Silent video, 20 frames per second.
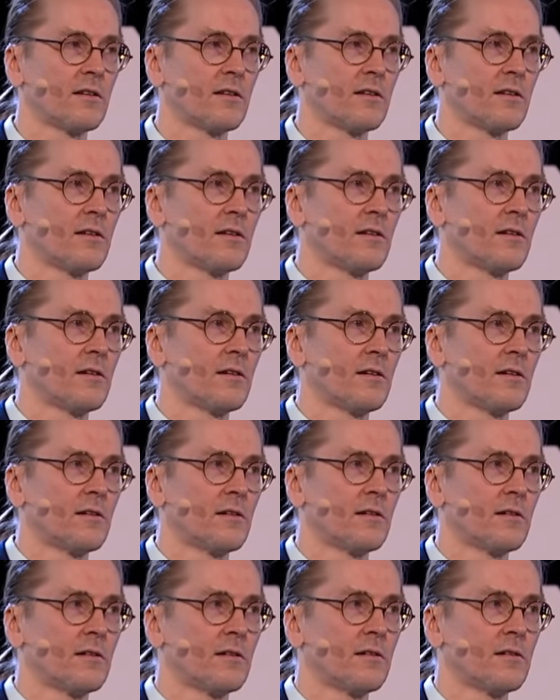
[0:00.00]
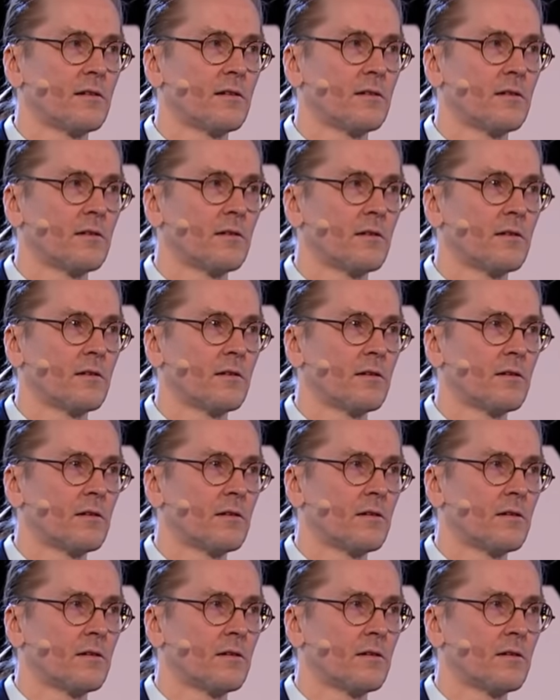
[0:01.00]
(silence)